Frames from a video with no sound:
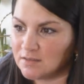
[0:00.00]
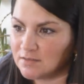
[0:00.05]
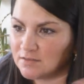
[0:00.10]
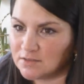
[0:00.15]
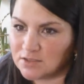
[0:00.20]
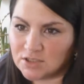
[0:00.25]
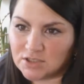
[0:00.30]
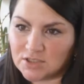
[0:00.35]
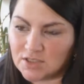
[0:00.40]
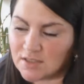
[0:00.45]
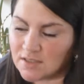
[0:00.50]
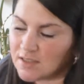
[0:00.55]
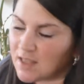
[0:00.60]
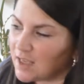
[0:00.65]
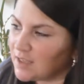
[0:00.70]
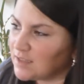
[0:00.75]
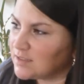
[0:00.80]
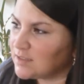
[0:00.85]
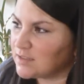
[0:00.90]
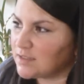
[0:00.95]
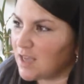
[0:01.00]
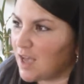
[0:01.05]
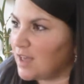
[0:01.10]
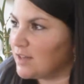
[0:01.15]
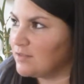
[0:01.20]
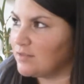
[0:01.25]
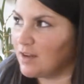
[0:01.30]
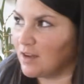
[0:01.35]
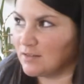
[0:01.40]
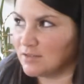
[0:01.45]
she just likes to, I
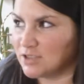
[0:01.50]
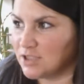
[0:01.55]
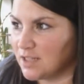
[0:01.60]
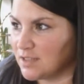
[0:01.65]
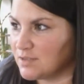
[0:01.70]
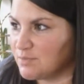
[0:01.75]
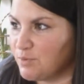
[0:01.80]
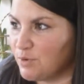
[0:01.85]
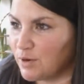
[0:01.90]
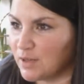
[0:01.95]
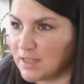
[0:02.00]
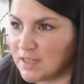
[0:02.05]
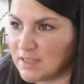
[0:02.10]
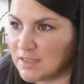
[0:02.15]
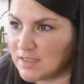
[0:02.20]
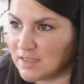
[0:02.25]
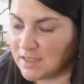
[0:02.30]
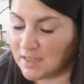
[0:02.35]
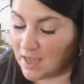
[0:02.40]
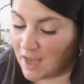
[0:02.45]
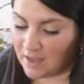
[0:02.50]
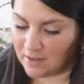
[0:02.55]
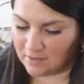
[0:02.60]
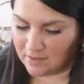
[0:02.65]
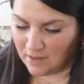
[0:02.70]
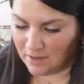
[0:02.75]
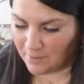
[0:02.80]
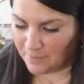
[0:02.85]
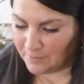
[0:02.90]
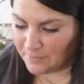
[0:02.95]
don't know, she gets bored easy, I don't
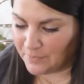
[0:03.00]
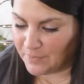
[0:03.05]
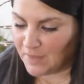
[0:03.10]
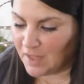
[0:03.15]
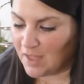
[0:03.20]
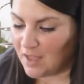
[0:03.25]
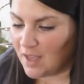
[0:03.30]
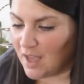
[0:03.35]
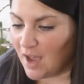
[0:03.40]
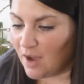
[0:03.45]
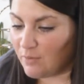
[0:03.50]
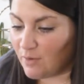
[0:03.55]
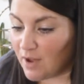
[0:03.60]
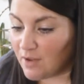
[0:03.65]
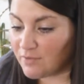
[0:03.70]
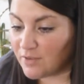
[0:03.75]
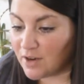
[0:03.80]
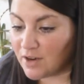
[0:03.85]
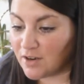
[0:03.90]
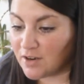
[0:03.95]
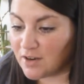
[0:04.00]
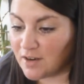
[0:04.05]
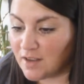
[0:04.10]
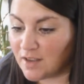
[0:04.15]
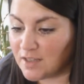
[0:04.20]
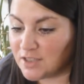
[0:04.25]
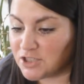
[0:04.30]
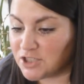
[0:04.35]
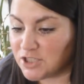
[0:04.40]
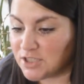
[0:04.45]
know. However,
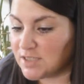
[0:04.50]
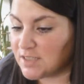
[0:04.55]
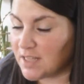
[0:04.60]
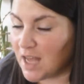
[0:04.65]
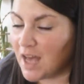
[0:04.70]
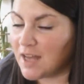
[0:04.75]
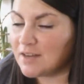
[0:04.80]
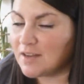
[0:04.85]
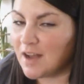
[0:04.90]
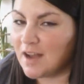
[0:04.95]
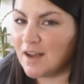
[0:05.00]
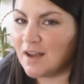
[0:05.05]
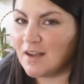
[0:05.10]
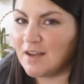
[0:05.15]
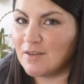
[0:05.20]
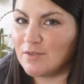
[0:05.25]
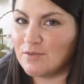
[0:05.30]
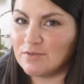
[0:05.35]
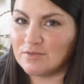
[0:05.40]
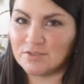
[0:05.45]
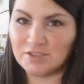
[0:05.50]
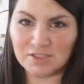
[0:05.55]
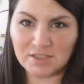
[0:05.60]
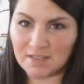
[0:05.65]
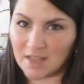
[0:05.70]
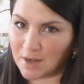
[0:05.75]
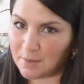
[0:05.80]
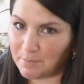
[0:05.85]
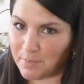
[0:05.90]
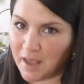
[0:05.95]
she's not
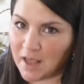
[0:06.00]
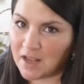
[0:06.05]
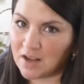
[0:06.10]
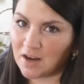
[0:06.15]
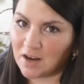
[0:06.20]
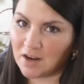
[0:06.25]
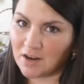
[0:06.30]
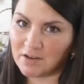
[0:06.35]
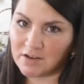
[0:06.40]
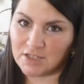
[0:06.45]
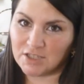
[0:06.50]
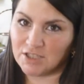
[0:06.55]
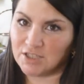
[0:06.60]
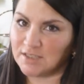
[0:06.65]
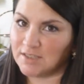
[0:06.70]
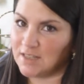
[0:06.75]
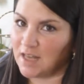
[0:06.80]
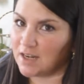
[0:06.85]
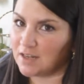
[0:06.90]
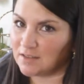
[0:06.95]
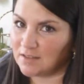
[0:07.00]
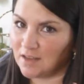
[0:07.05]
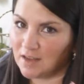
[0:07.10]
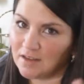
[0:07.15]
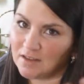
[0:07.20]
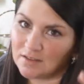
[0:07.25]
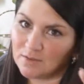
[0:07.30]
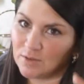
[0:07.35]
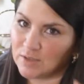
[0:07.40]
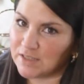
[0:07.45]
a baker, she's
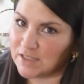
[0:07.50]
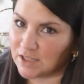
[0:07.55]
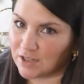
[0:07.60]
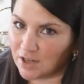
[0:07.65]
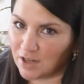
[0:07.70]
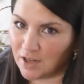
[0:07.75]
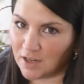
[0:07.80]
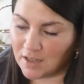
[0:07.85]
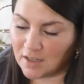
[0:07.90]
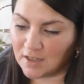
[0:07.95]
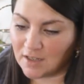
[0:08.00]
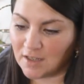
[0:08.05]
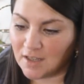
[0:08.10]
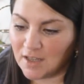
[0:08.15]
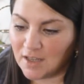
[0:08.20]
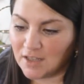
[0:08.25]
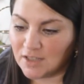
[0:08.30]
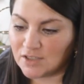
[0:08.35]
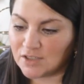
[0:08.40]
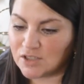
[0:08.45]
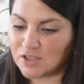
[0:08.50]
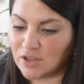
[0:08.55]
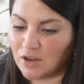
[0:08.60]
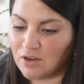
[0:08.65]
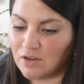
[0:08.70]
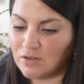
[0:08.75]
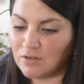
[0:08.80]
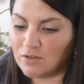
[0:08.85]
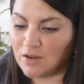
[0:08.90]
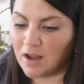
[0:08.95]
not one to cook.
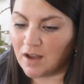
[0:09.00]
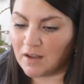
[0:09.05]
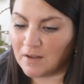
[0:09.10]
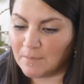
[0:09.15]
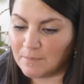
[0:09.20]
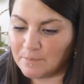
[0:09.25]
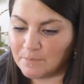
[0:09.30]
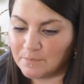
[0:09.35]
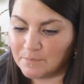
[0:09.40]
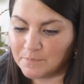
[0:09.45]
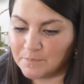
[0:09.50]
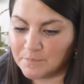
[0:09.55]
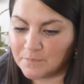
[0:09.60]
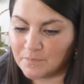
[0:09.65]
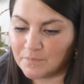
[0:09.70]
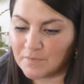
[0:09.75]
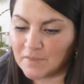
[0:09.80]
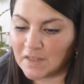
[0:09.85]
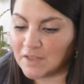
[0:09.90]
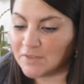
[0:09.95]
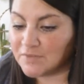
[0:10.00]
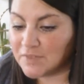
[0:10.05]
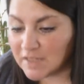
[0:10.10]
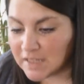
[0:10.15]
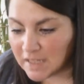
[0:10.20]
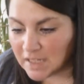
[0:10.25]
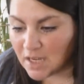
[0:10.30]
So if Nikki